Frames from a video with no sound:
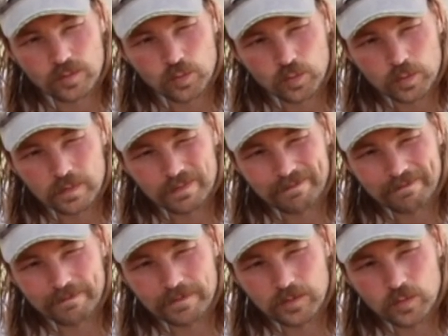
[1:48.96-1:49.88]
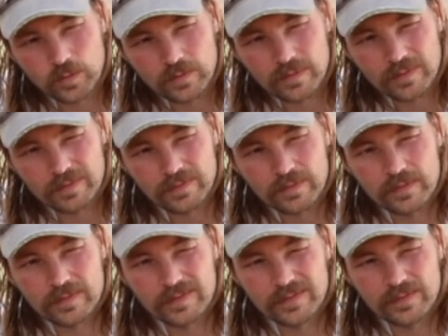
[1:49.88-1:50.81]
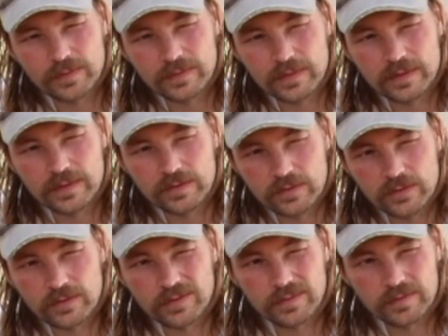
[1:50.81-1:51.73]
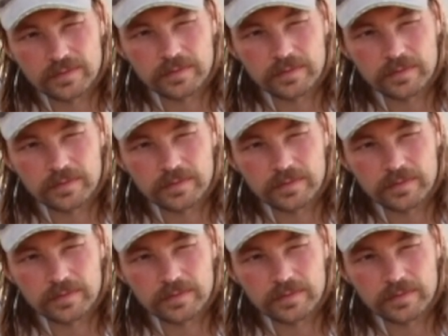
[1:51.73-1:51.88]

No words are spoken by the person on screen.